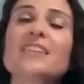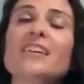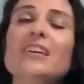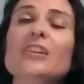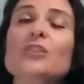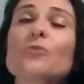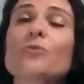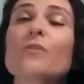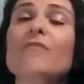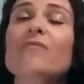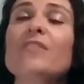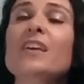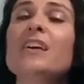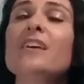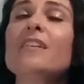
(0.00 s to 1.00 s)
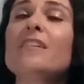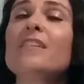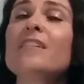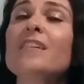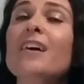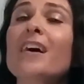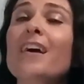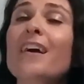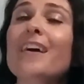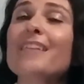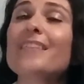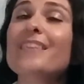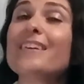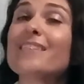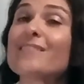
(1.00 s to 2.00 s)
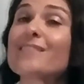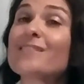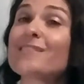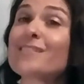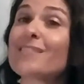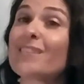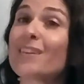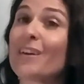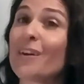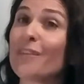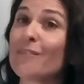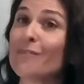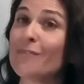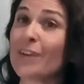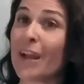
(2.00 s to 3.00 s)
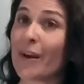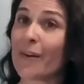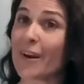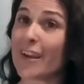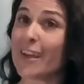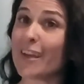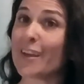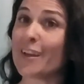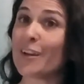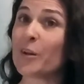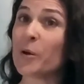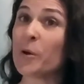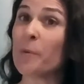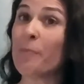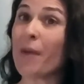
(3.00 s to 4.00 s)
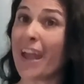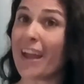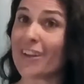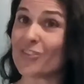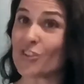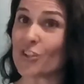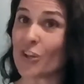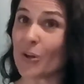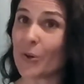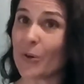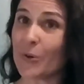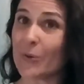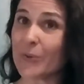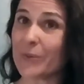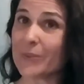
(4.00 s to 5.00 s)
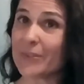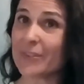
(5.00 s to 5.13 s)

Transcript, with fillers: to reveal this very banjo.